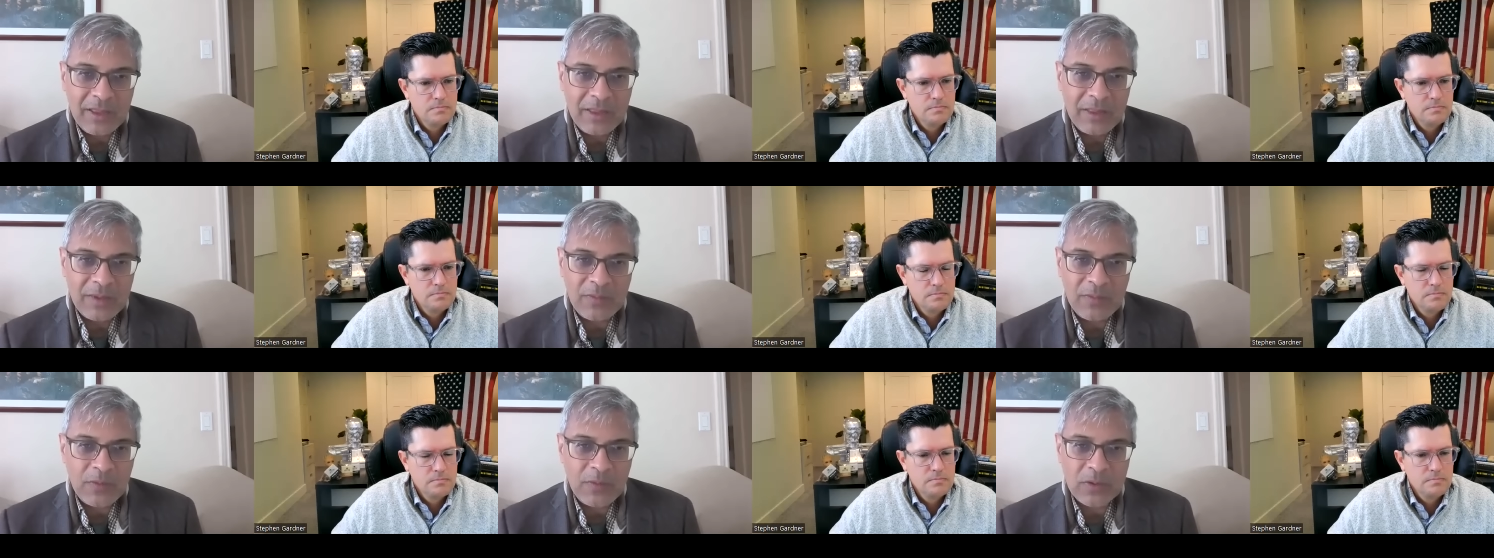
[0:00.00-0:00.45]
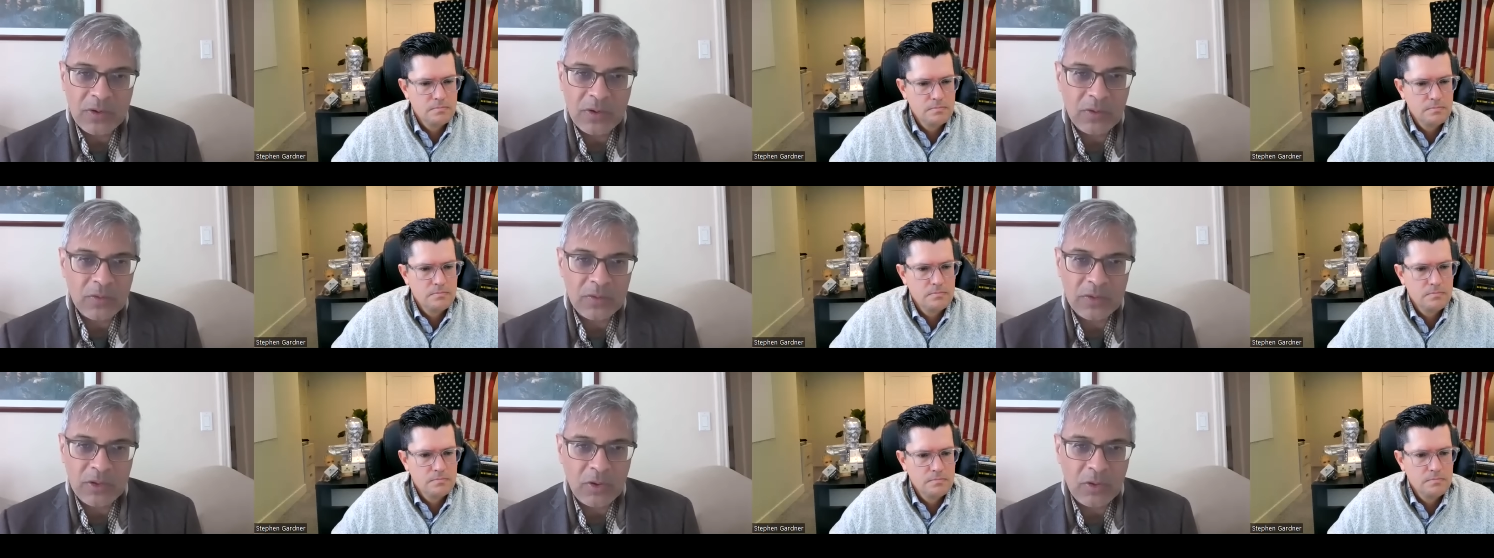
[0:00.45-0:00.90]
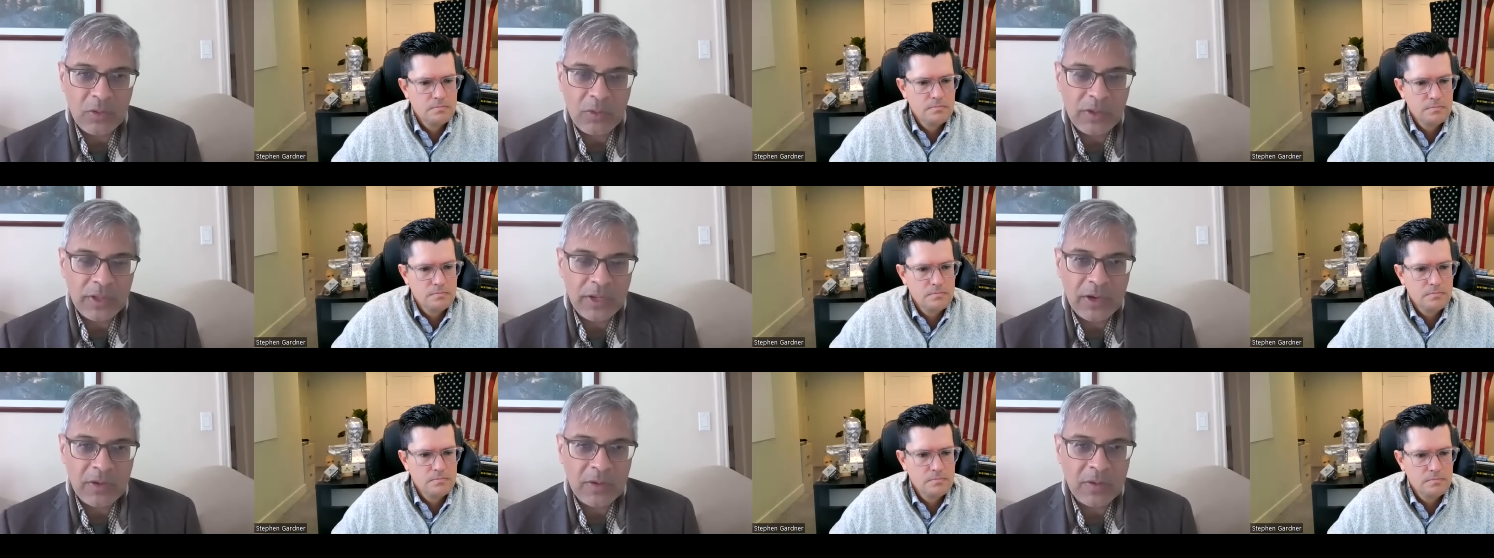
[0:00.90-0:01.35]
Speaker 1: the er,
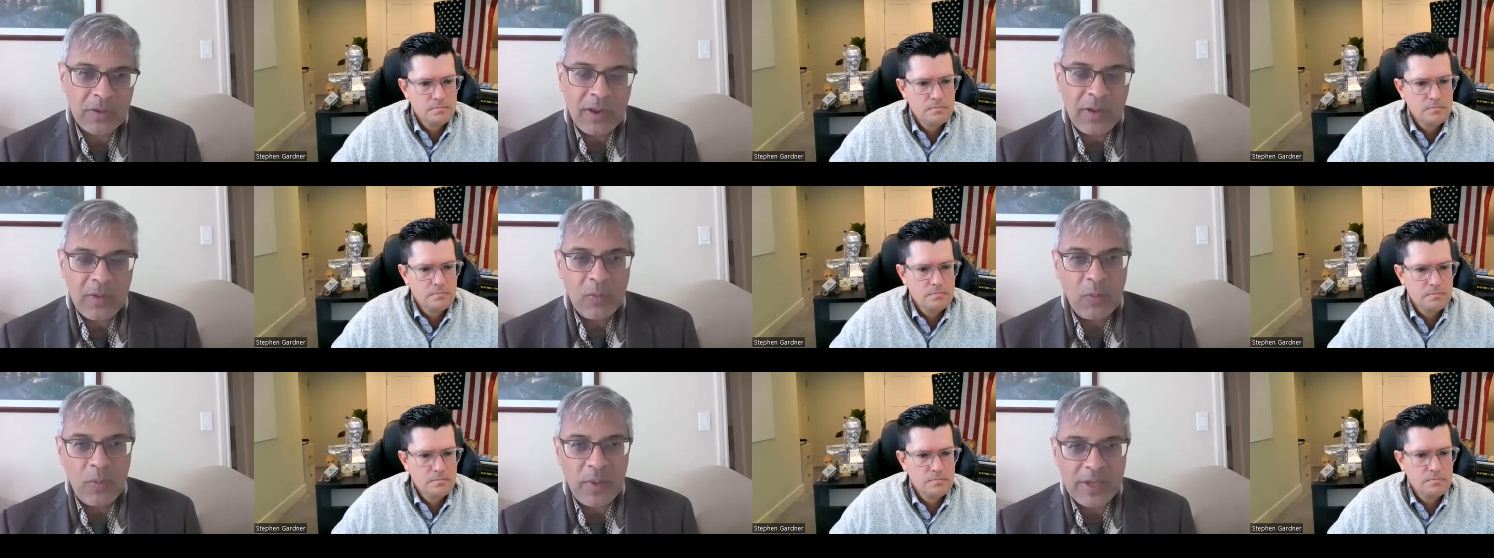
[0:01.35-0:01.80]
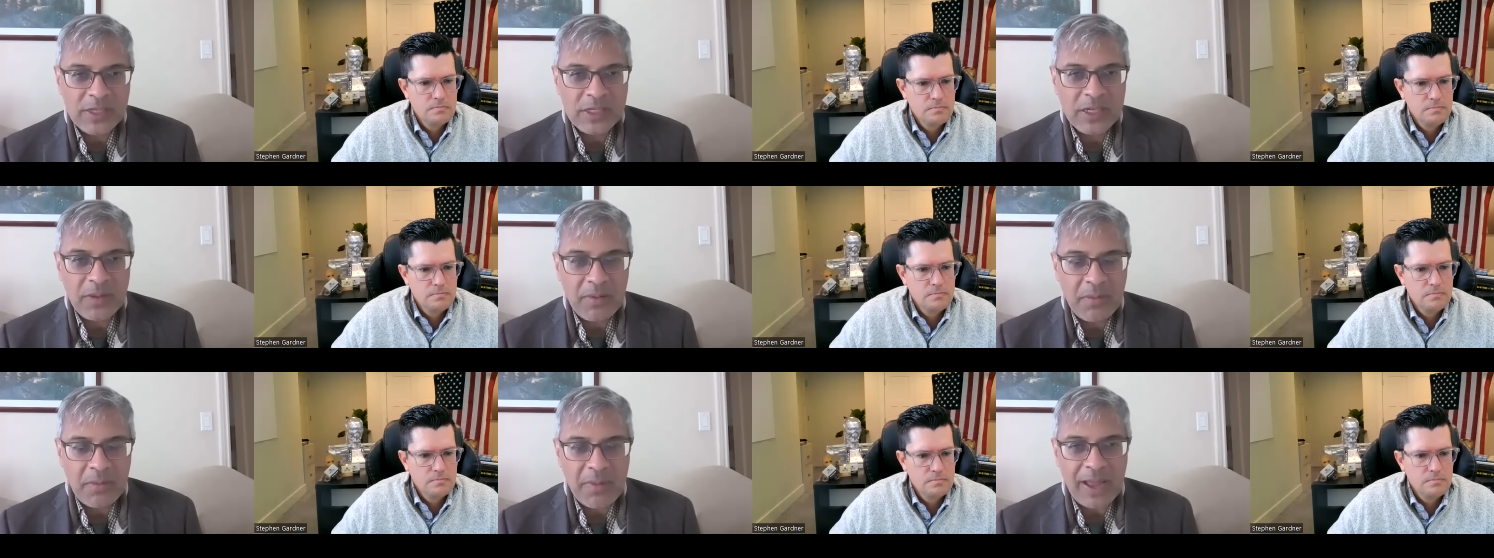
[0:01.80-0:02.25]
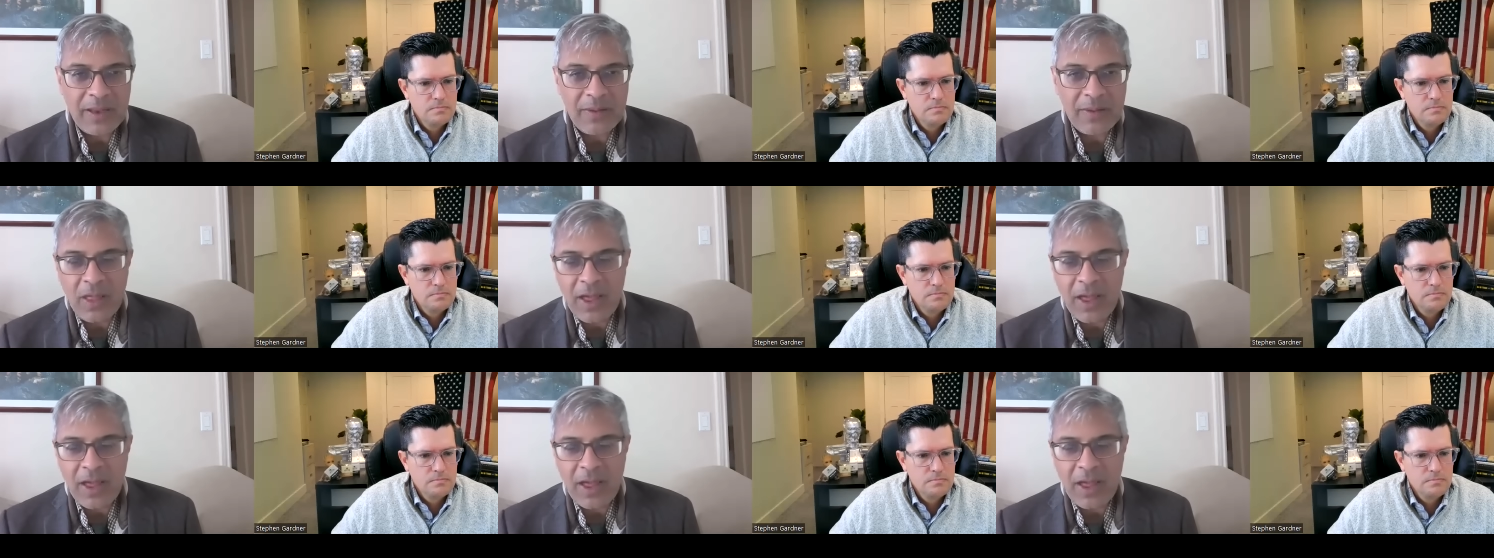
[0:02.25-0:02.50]
earlier wisdom about